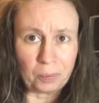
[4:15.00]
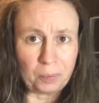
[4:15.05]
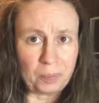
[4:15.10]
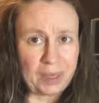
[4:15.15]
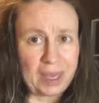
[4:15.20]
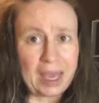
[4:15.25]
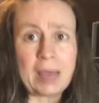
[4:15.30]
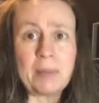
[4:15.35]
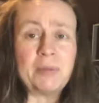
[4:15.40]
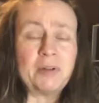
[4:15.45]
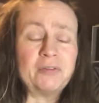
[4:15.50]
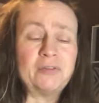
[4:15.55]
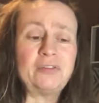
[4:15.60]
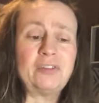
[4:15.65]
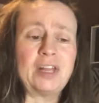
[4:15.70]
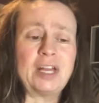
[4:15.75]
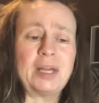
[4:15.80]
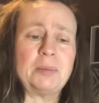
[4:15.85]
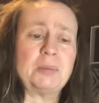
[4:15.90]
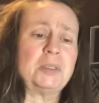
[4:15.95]
became
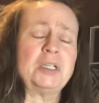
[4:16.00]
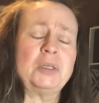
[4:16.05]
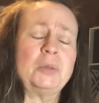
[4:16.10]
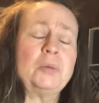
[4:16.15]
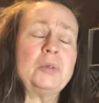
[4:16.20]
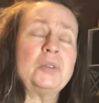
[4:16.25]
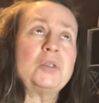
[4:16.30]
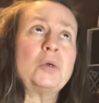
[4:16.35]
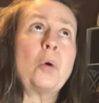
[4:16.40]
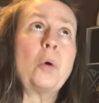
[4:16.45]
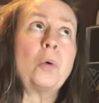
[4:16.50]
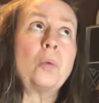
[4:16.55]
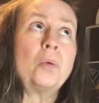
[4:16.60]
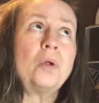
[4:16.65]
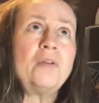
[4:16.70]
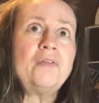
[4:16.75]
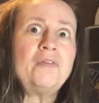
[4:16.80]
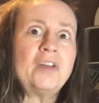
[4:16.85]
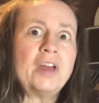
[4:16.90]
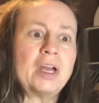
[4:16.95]
inflamed, and it was
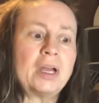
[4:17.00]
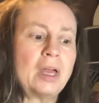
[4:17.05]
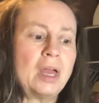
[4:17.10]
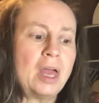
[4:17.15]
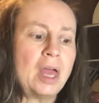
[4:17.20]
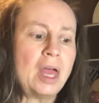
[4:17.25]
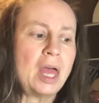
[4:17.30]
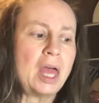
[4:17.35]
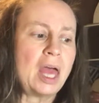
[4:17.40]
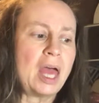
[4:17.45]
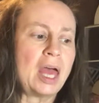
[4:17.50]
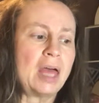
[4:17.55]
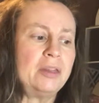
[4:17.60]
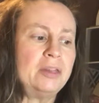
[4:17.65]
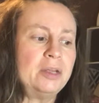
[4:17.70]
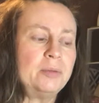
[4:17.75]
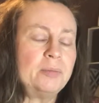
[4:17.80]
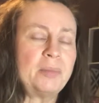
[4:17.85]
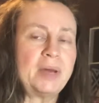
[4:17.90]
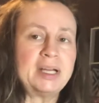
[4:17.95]
horrific. And
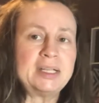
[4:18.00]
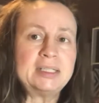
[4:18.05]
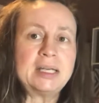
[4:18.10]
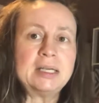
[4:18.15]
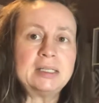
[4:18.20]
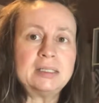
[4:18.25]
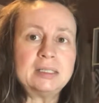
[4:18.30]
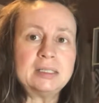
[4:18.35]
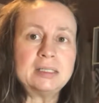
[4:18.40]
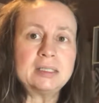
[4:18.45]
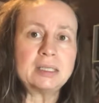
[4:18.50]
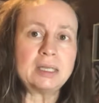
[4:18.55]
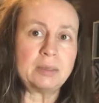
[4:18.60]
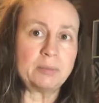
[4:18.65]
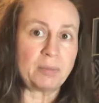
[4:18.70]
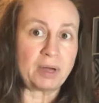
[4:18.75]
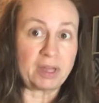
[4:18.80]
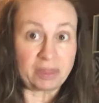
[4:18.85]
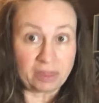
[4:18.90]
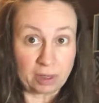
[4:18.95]
then my tendons in
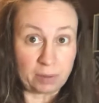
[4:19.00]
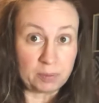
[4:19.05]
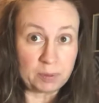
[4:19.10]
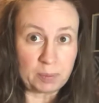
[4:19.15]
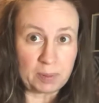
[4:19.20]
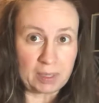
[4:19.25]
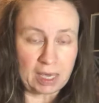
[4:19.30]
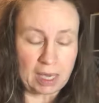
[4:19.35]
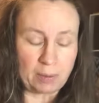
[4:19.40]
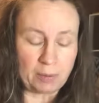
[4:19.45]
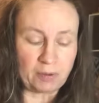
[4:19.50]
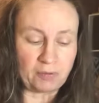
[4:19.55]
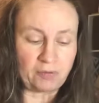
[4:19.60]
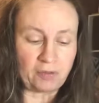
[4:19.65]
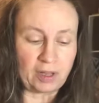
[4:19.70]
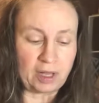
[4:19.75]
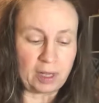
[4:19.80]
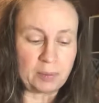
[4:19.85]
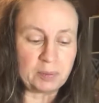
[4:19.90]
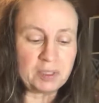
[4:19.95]
my thumbs became
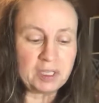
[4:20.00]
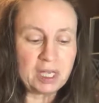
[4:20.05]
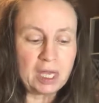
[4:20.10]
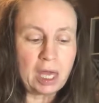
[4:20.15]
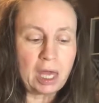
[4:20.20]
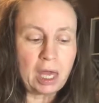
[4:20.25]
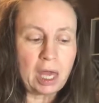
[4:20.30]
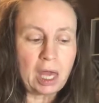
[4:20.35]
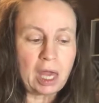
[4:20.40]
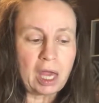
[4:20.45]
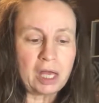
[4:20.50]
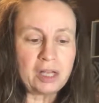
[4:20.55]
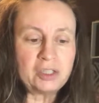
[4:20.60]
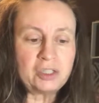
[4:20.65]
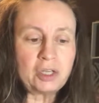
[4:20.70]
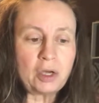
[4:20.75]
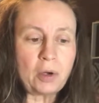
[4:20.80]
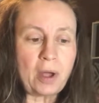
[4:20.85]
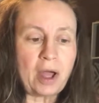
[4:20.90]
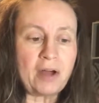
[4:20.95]
inflamed. And
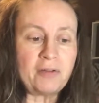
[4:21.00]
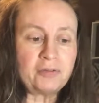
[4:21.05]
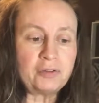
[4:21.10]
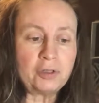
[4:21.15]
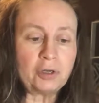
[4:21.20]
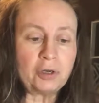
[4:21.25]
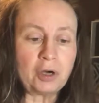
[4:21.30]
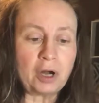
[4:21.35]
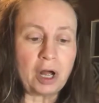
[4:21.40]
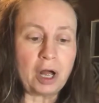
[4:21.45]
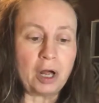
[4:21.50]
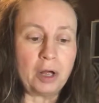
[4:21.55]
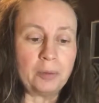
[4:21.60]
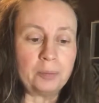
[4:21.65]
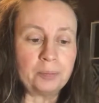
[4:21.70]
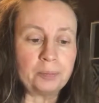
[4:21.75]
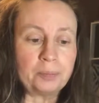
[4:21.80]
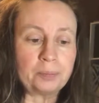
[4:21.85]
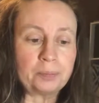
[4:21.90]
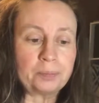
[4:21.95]
so after a
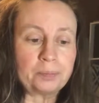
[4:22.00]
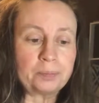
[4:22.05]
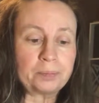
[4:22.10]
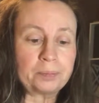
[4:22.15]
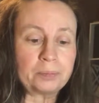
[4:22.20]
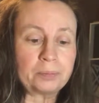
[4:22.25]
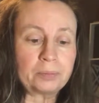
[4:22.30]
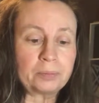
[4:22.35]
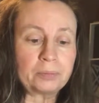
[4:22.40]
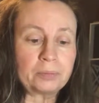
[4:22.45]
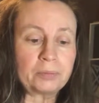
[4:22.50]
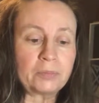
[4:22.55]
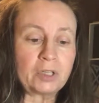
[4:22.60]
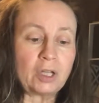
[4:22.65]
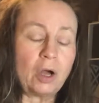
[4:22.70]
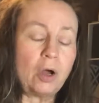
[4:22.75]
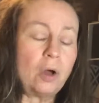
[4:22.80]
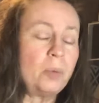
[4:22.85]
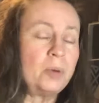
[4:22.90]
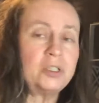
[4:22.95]

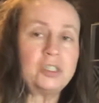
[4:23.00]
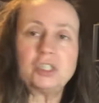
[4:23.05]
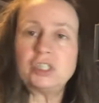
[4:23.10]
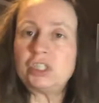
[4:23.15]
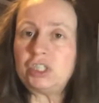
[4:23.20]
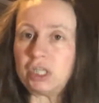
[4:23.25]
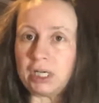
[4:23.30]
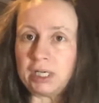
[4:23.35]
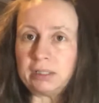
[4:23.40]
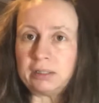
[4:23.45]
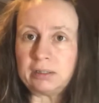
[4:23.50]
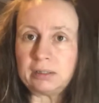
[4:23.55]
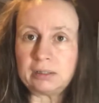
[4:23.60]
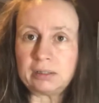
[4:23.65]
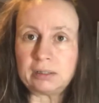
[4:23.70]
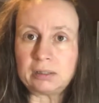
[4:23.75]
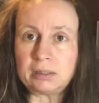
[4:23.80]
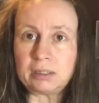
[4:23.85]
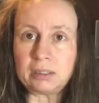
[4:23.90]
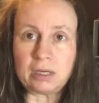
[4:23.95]
whole bunch of shit,
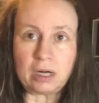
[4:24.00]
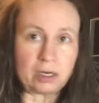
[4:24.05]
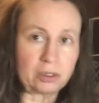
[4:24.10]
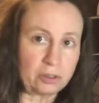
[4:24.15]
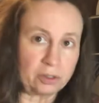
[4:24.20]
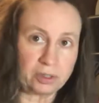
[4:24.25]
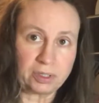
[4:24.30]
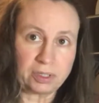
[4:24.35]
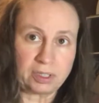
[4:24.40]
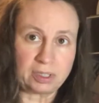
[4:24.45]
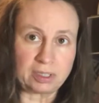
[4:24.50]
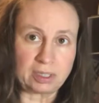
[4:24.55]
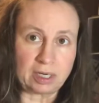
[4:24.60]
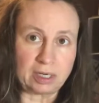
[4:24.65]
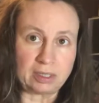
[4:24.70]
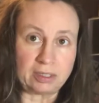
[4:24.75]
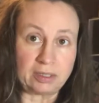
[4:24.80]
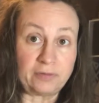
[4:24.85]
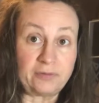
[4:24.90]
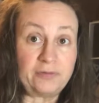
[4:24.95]
the doctors
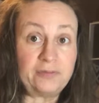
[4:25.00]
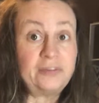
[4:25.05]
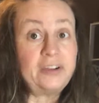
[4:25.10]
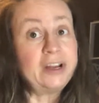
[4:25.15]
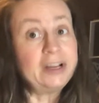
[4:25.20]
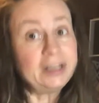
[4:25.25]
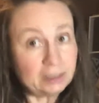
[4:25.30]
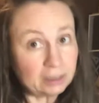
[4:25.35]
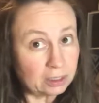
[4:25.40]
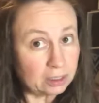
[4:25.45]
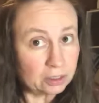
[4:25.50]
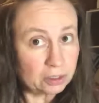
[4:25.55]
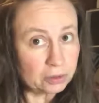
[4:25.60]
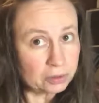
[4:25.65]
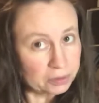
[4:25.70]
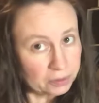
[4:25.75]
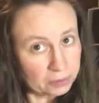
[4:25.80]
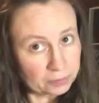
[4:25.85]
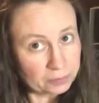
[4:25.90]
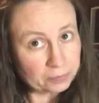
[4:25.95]
decided to finally do
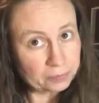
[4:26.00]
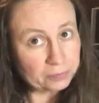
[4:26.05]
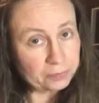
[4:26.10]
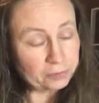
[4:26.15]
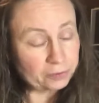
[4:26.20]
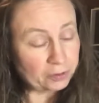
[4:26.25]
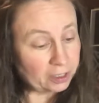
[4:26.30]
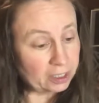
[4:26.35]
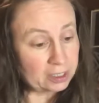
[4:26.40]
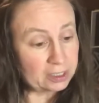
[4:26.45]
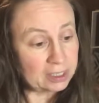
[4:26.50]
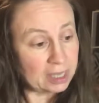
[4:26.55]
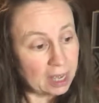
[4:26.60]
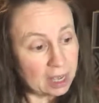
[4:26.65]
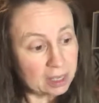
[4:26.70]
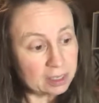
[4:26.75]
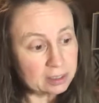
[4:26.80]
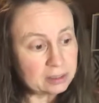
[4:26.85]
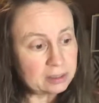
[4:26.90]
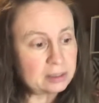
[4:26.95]
some freaking
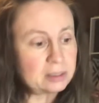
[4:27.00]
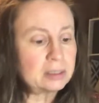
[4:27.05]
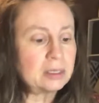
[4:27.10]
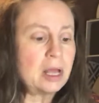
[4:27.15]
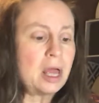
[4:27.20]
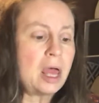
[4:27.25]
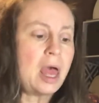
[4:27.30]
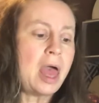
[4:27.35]
tests,